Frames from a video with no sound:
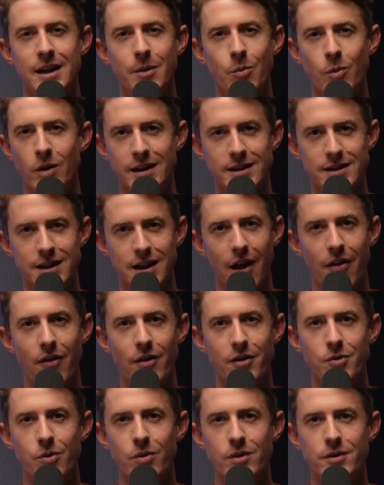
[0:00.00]
working together
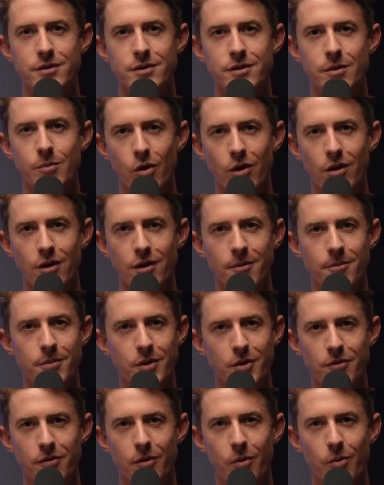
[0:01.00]
towards a more
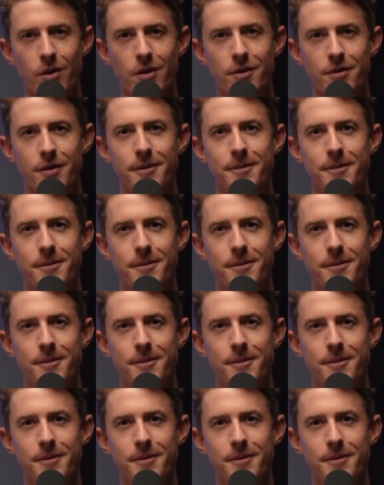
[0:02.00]
beautiful world.